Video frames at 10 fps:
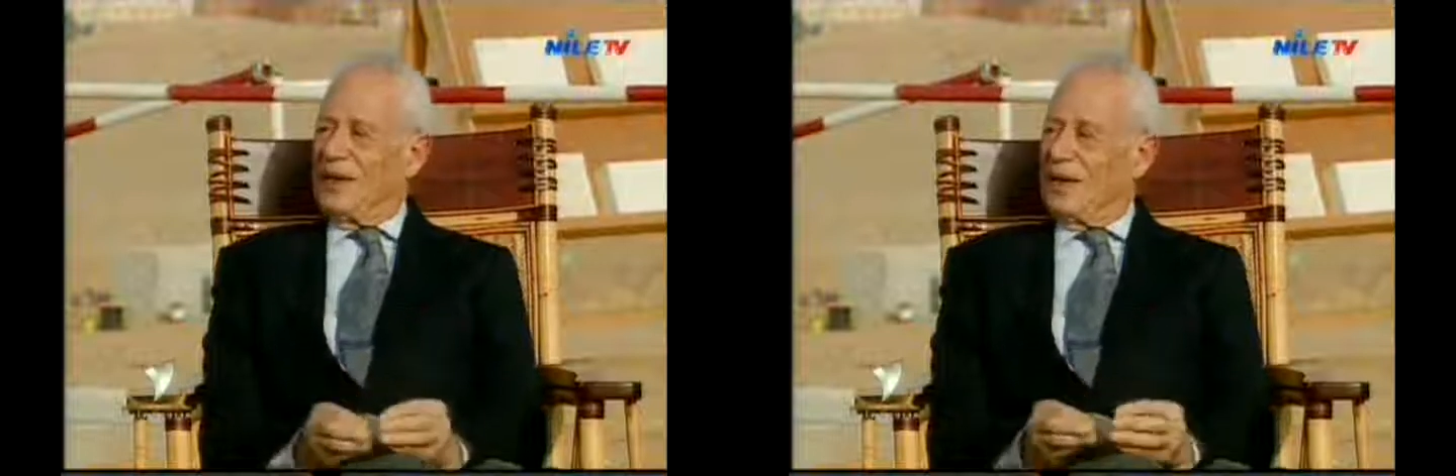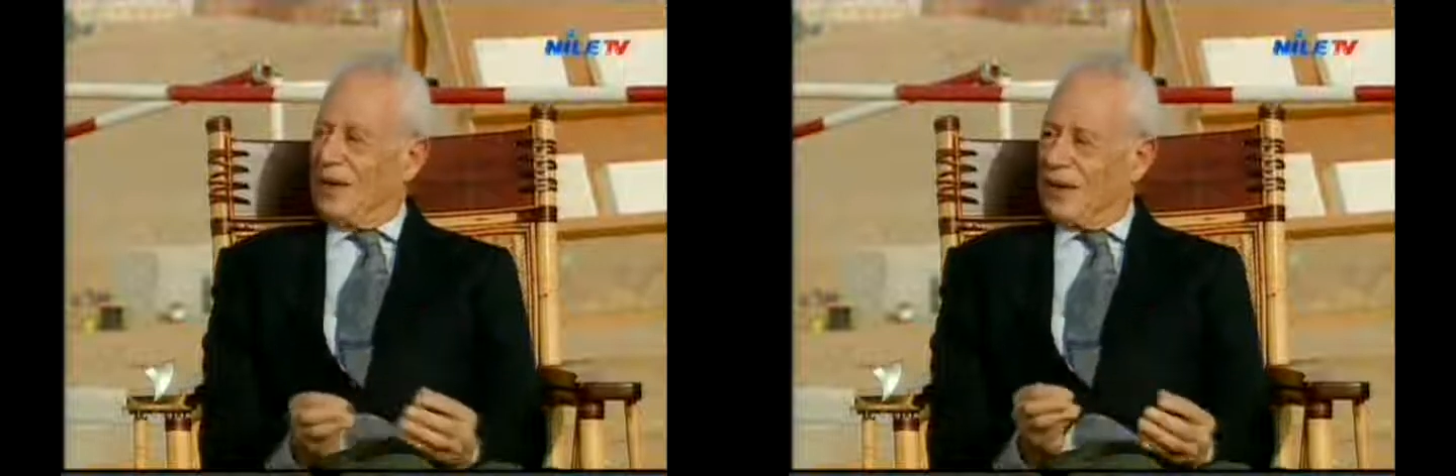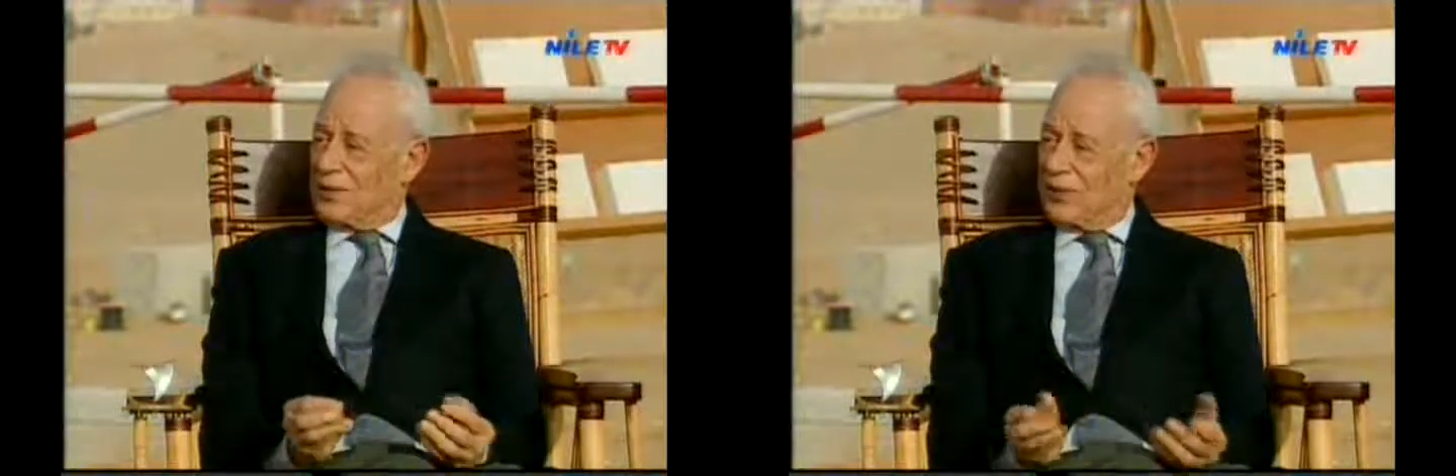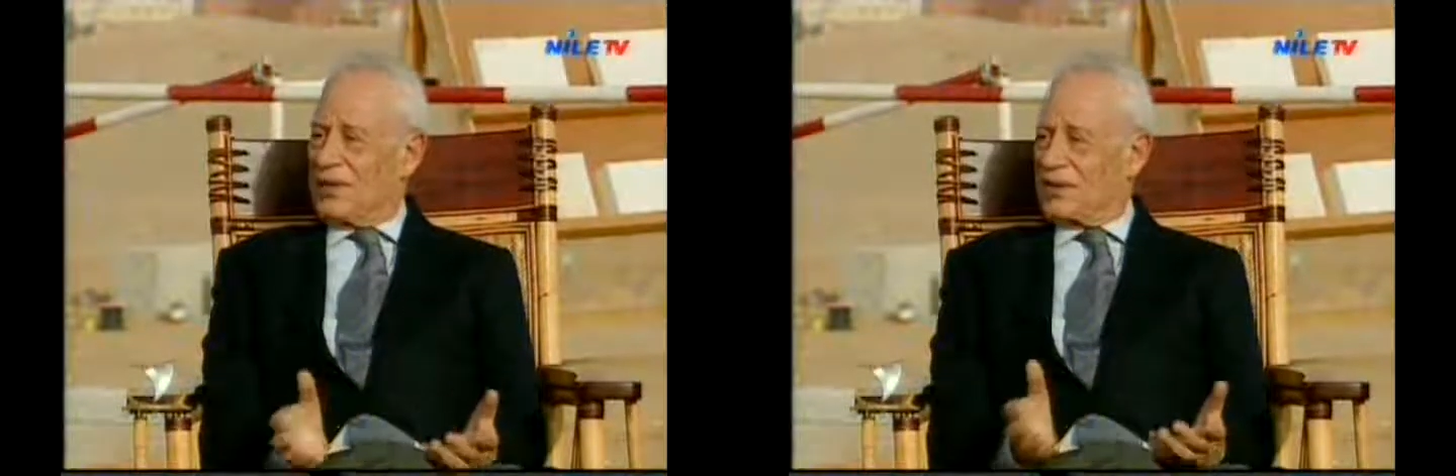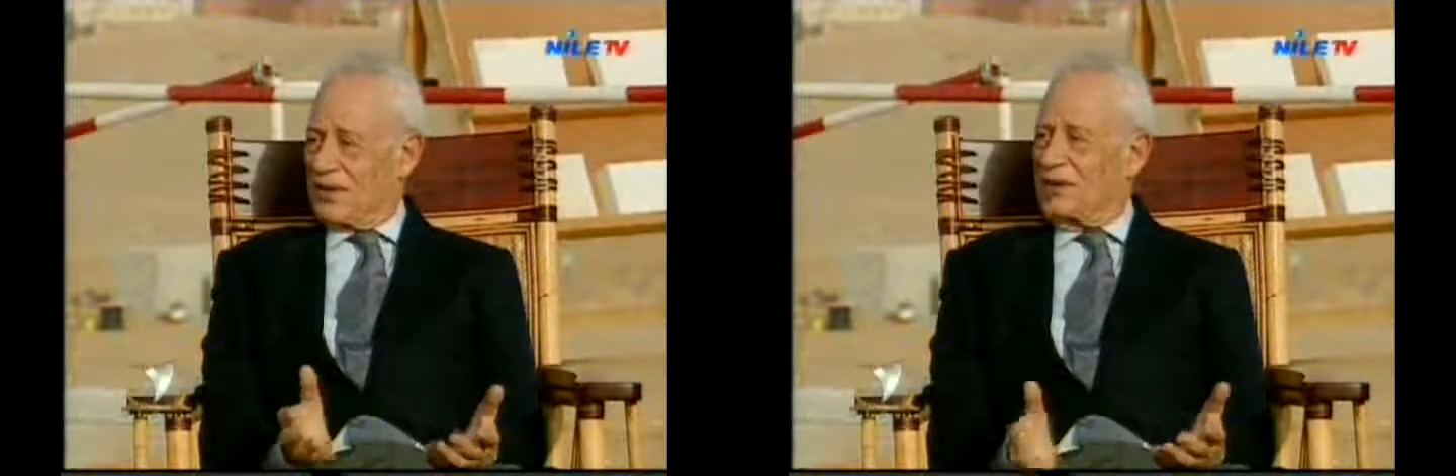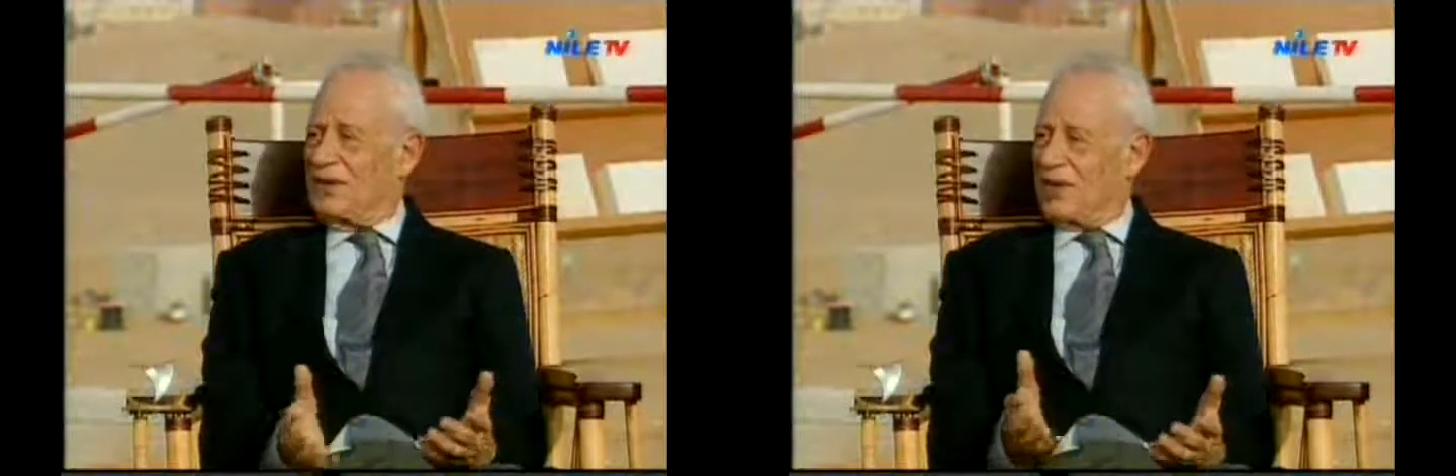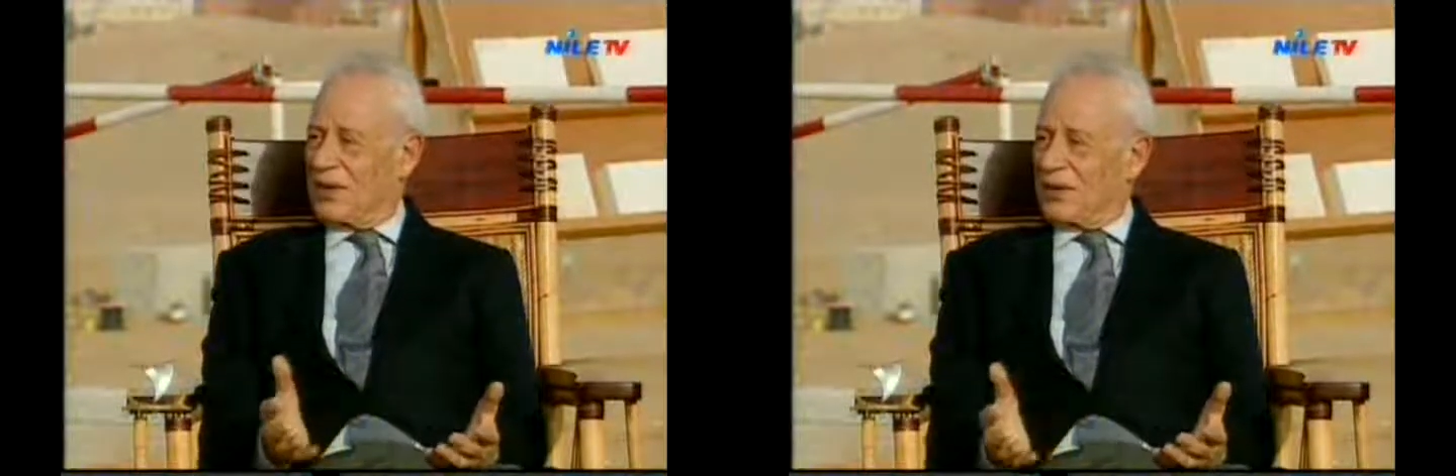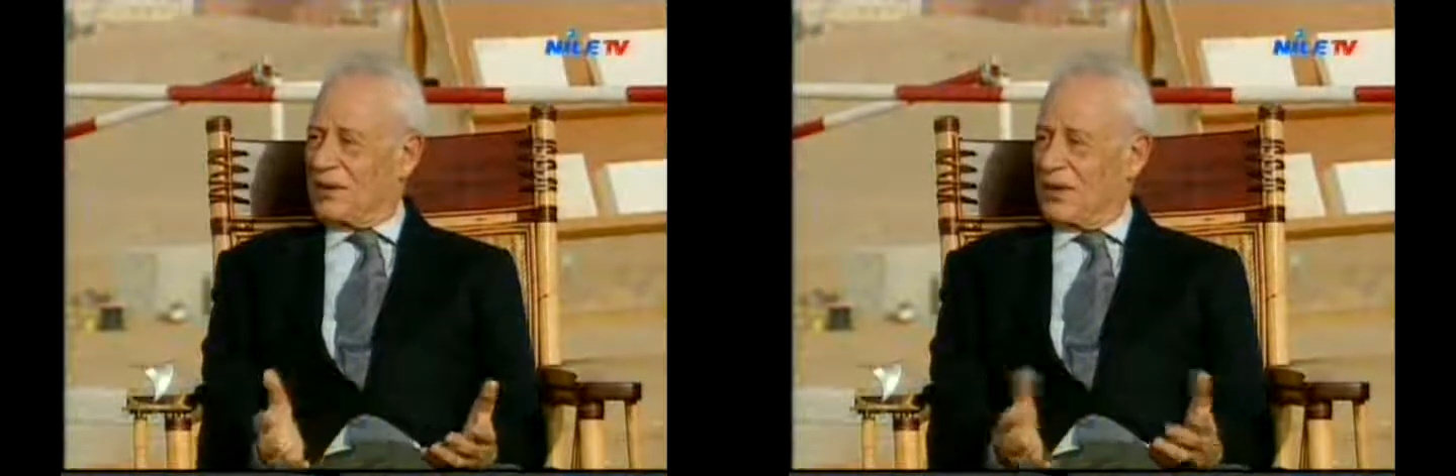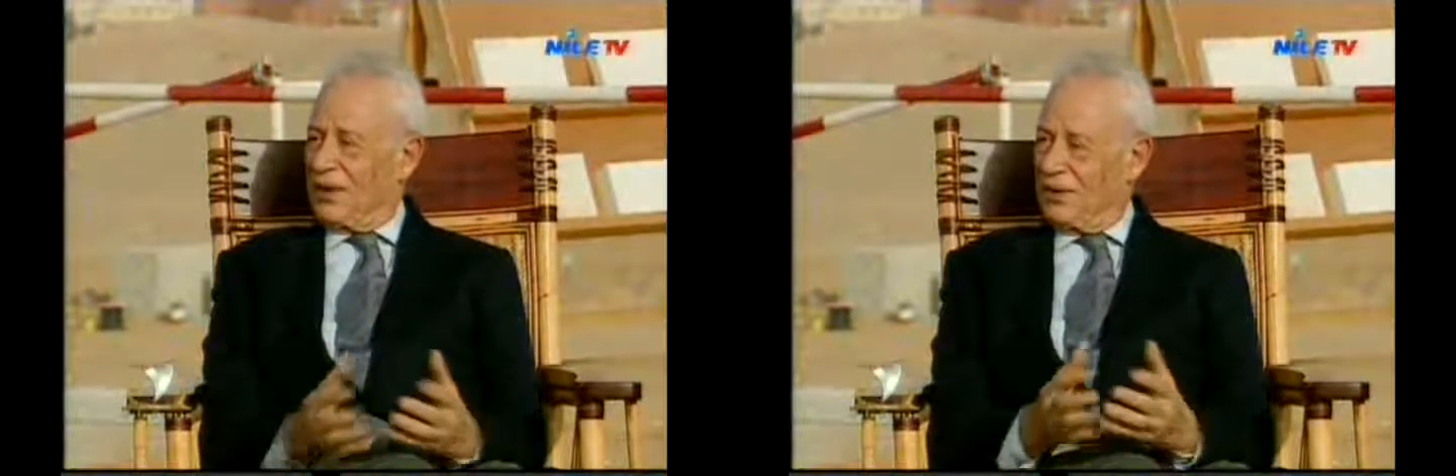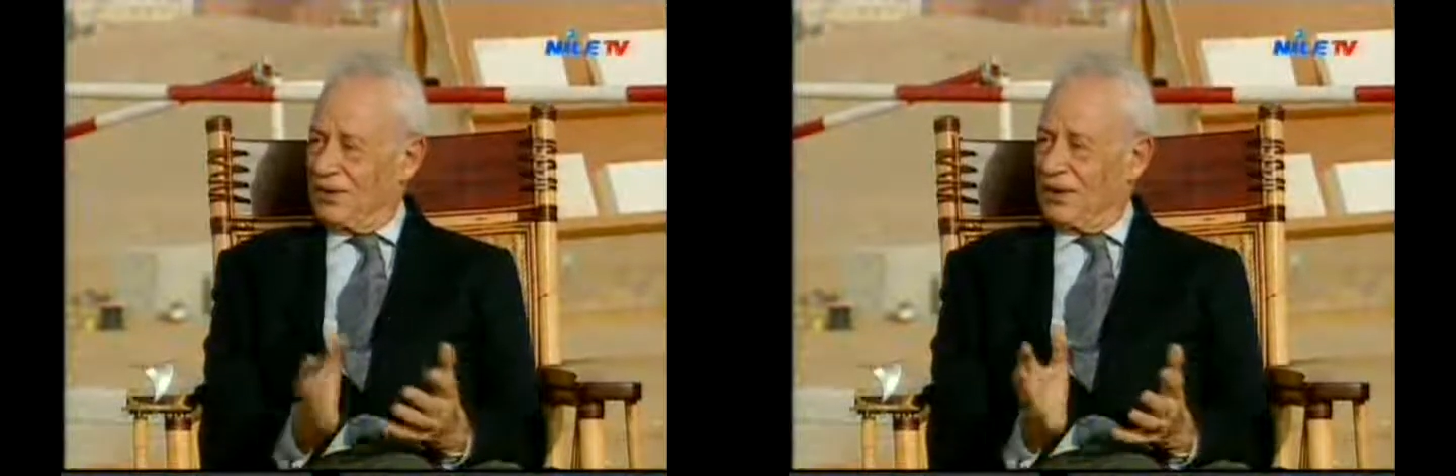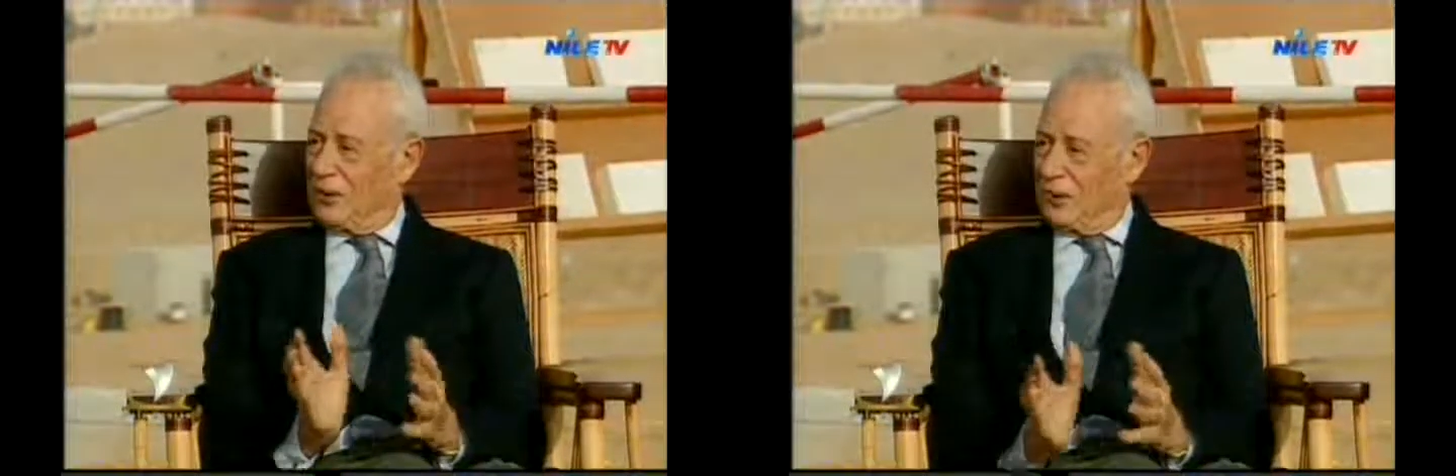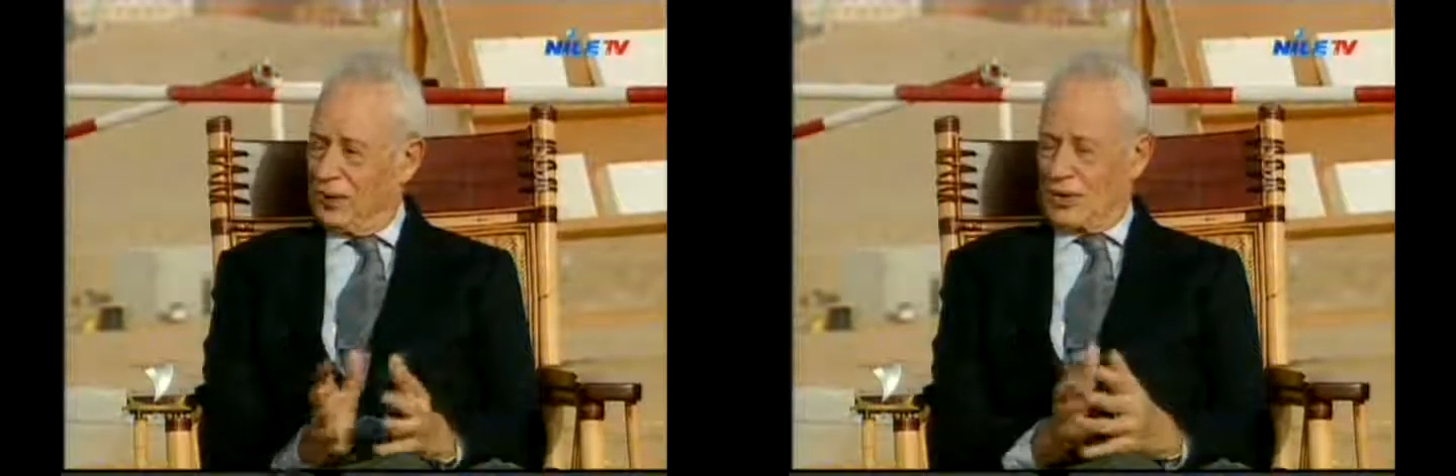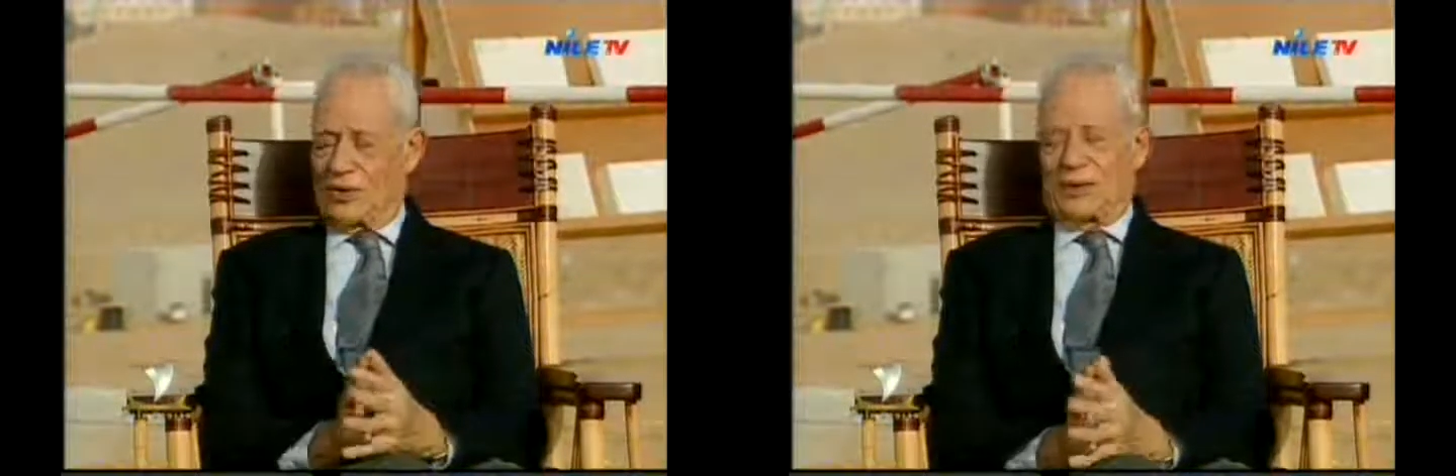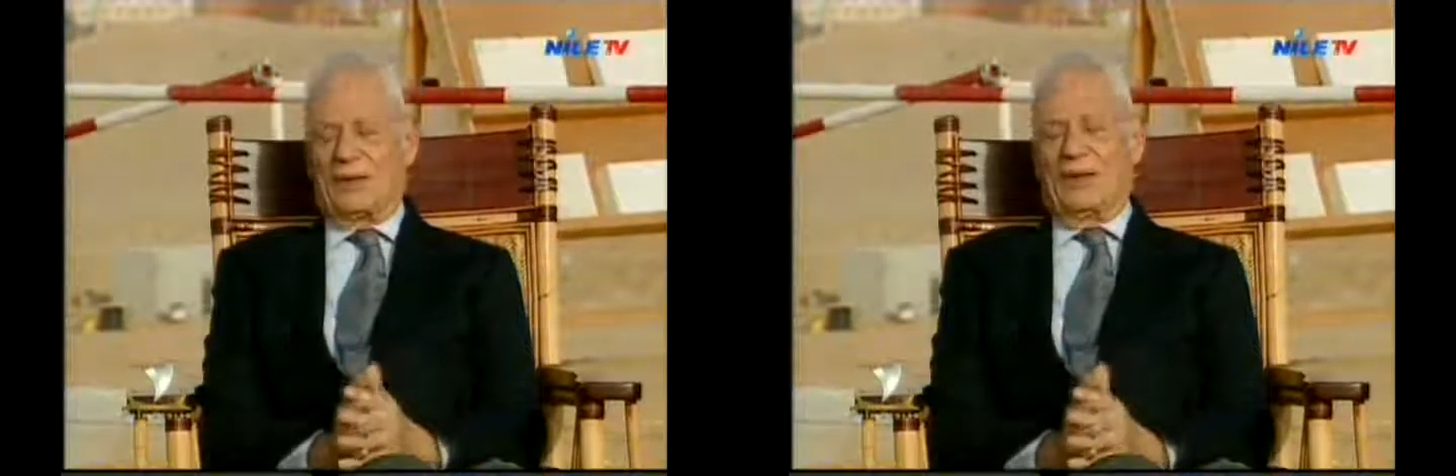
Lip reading: as well as the interior design and the finishes.